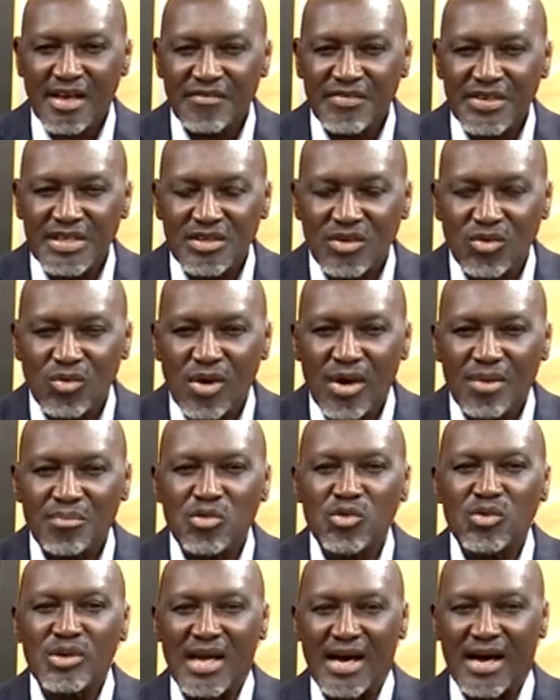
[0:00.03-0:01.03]
David
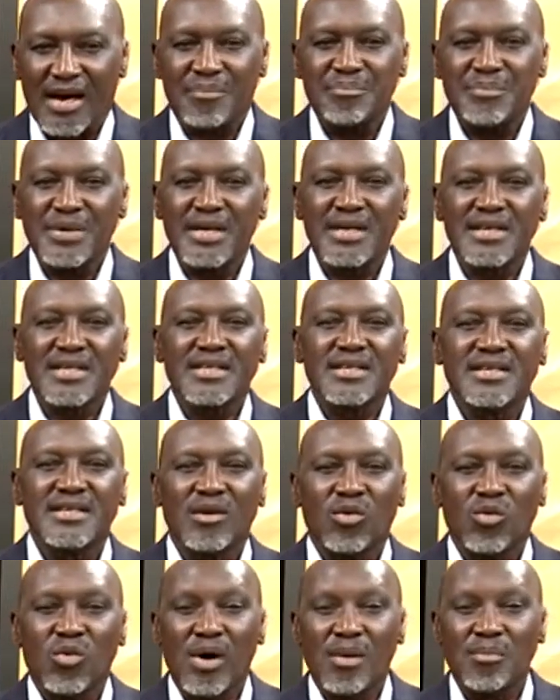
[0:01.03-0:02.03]
Wamula,
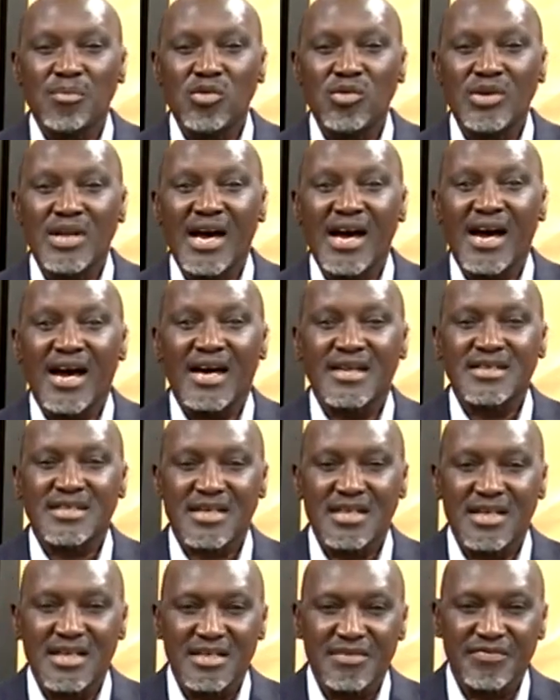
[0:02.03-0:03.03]
Berlyn Wamula
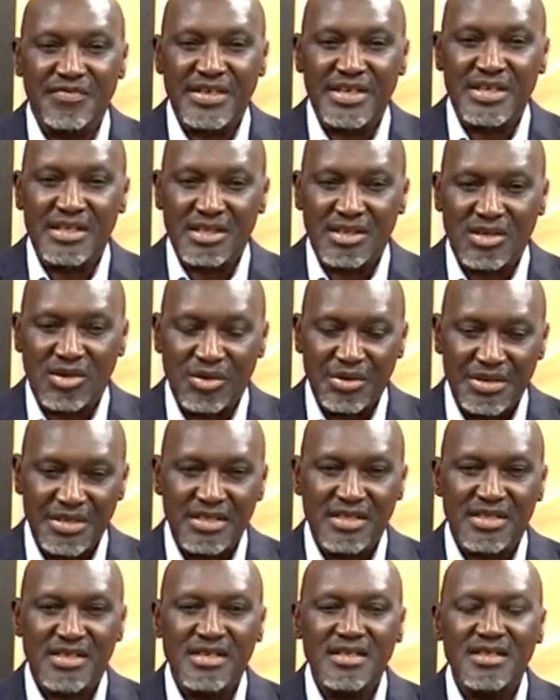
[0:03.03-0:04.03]
and Kelvin
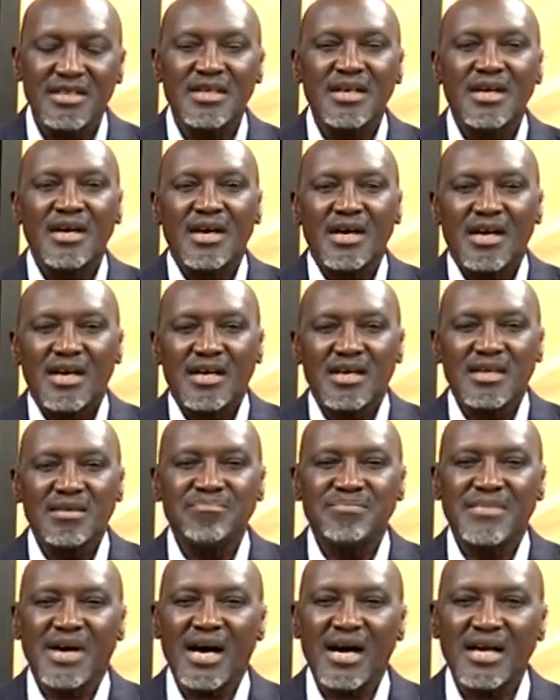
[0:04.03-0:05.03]
Koigi
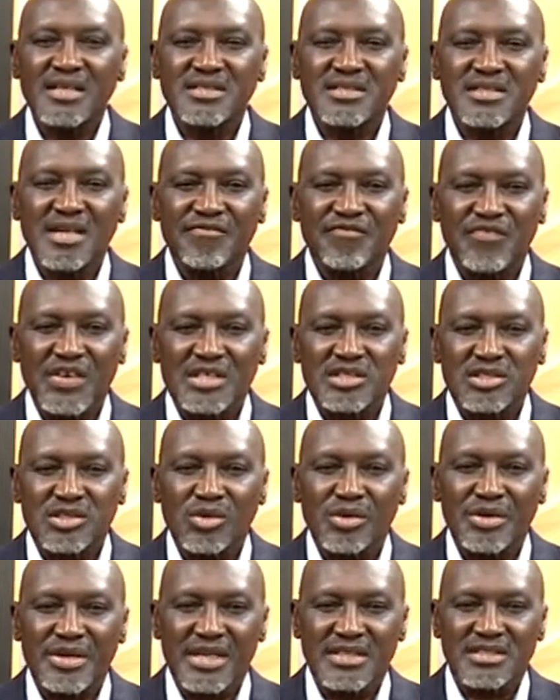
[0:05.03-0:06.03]
emerged
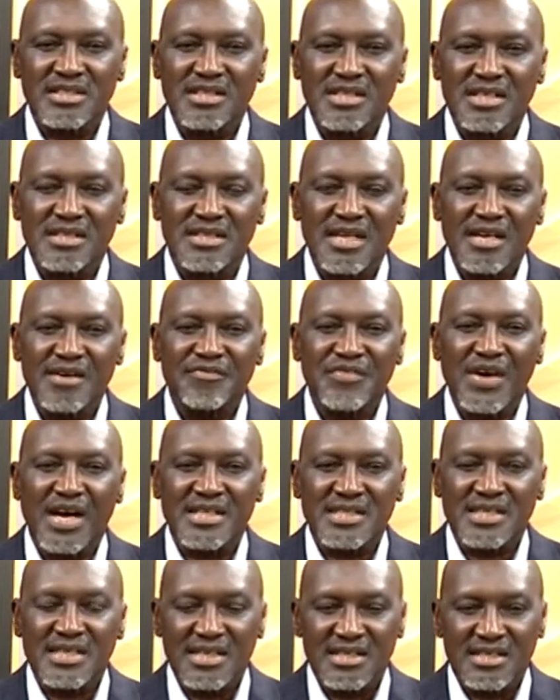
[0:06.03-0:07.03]
victorious in the Deaf
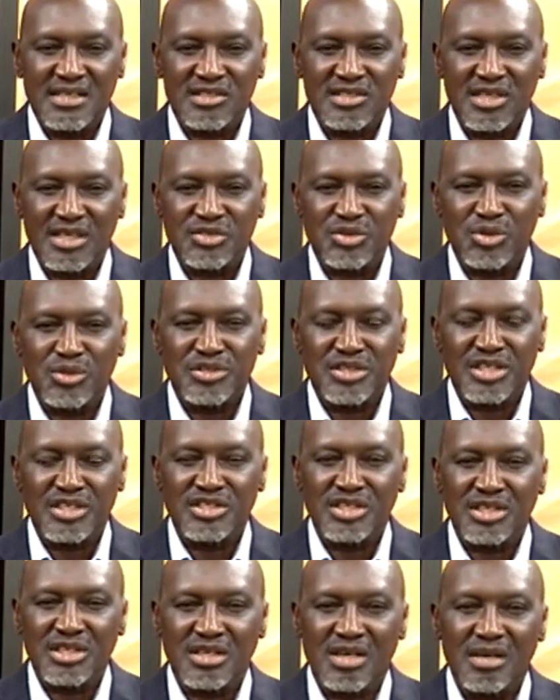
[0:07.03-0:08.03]
Athletics
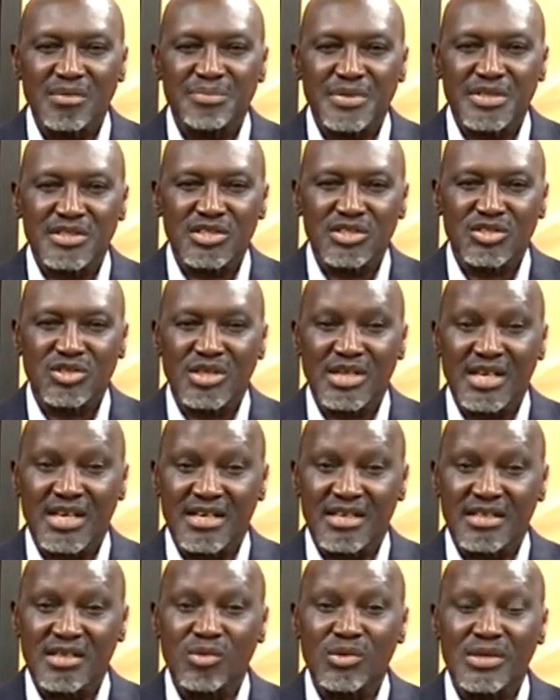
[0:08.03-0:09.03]
Association competition
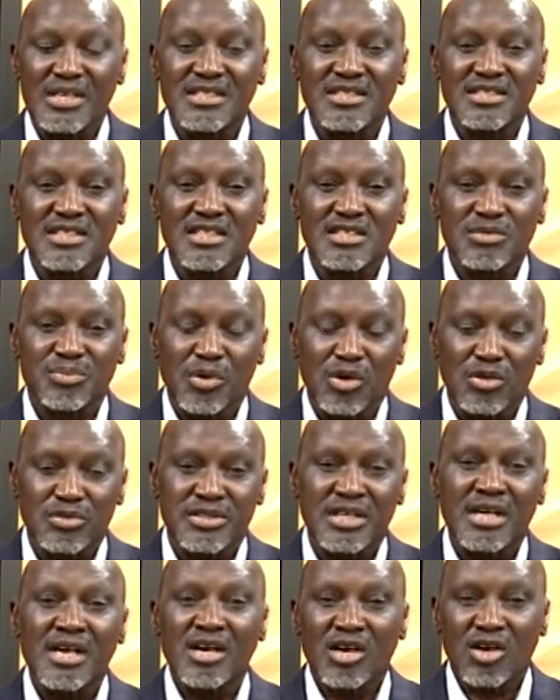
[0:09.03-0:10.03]
held at the Ulinzi
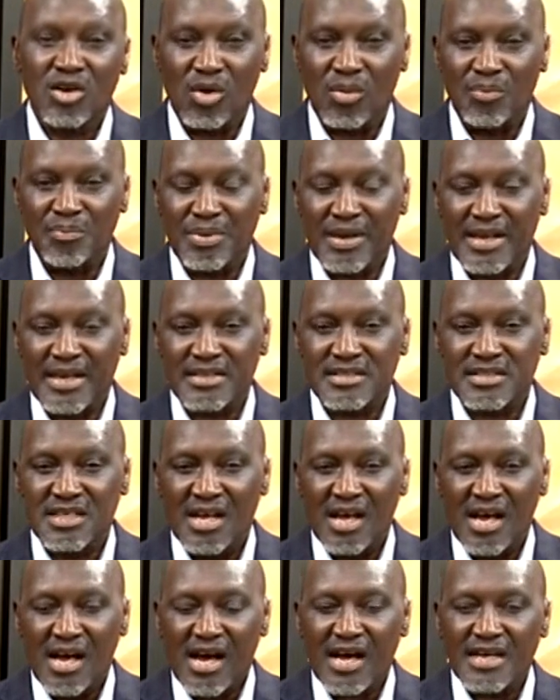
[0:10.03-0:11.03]
Sports Complex
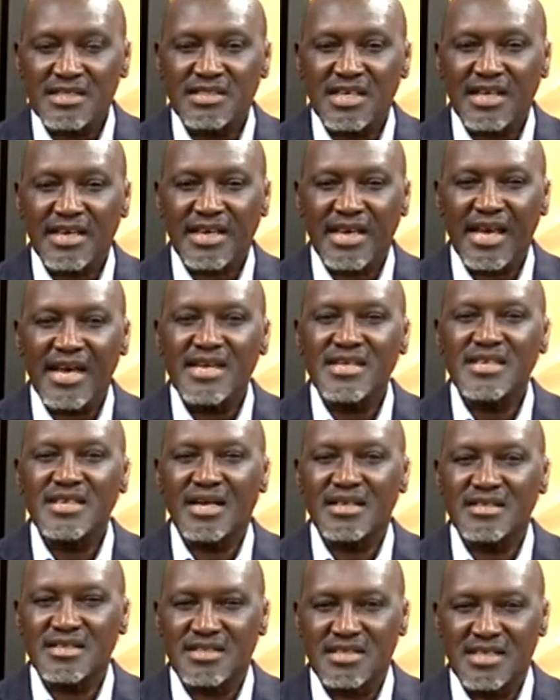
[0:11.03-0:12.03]
as the
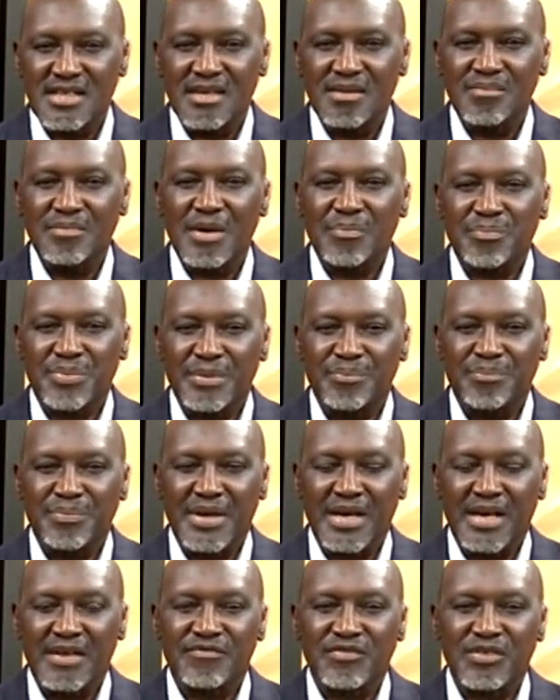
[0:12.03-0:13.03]
Kenyan team
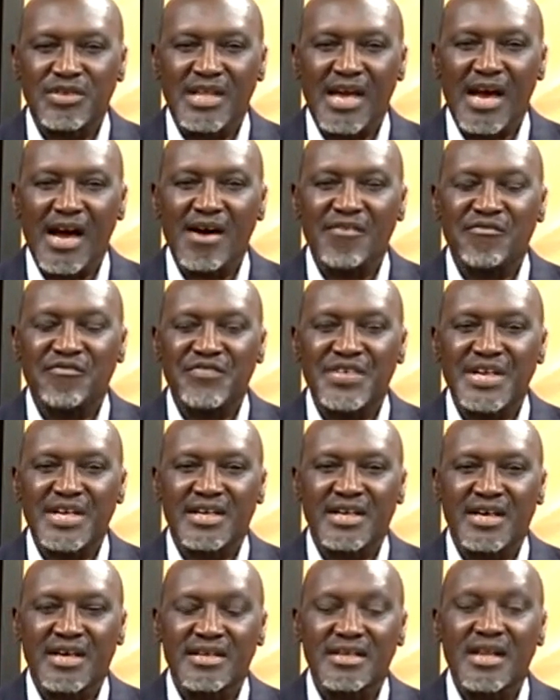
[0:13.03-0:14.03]
prepared for the
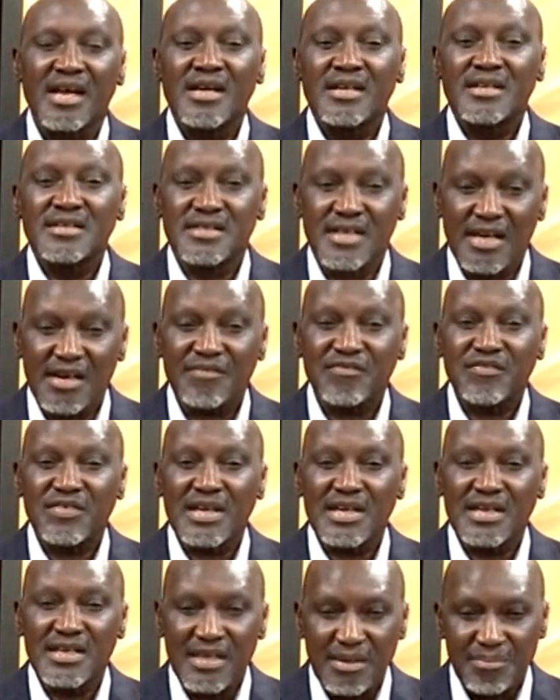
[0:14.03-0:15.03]
African Deaf
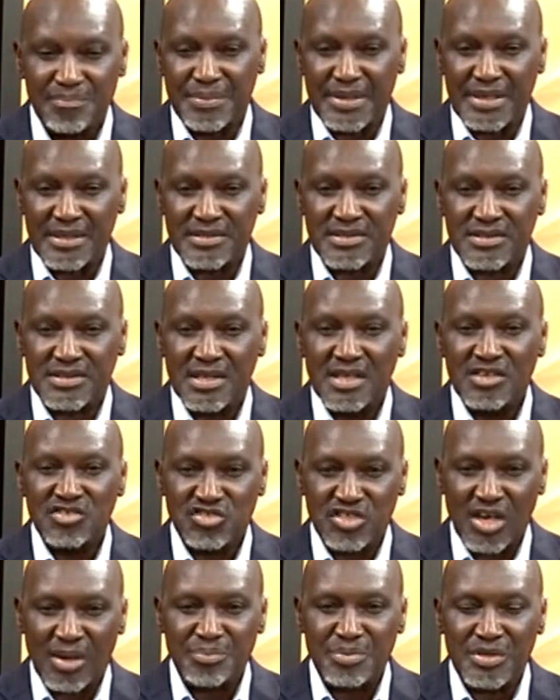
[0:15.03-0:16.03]
Olympics
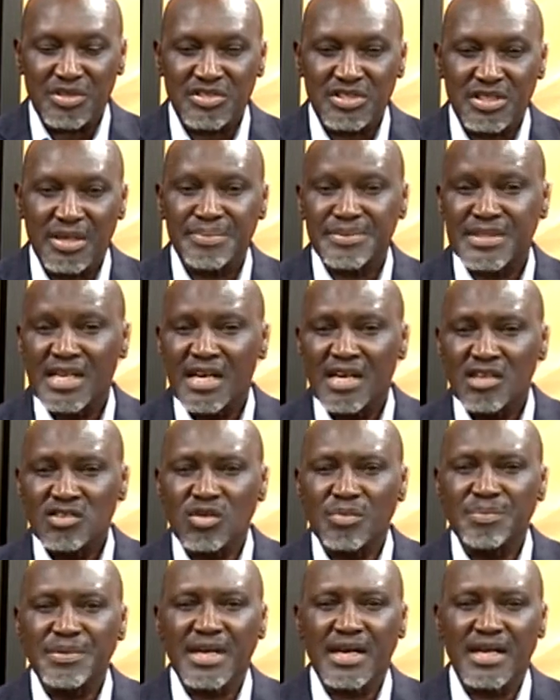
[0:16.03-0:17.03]
Championships
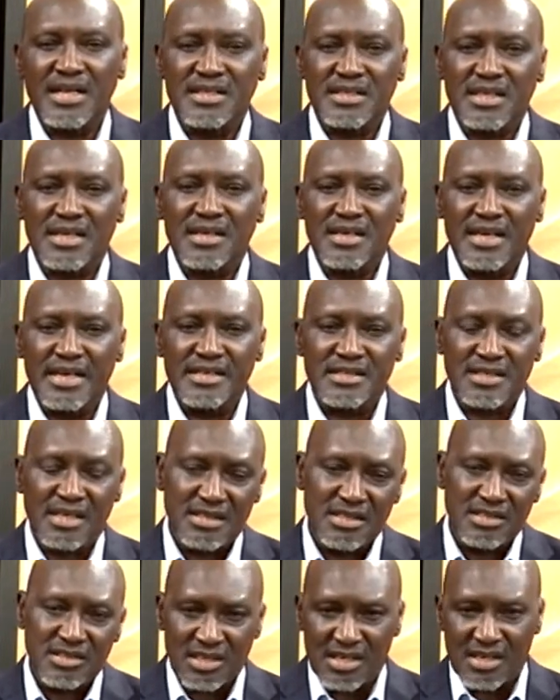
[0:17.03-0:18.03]
to be held
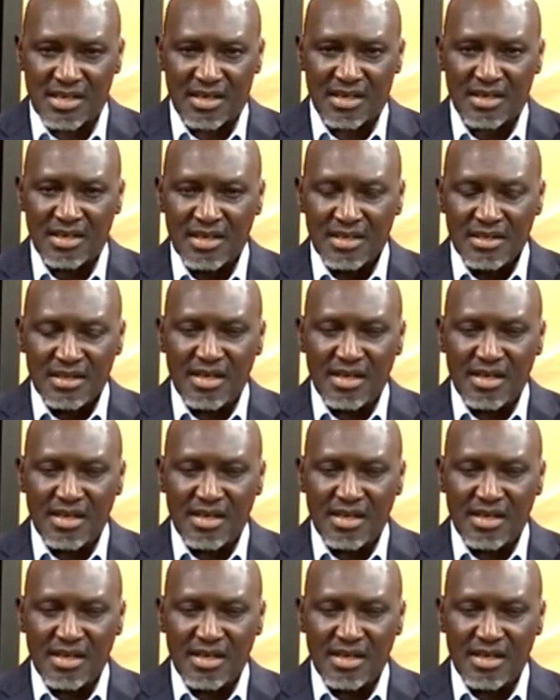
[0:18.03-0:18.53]
later this year.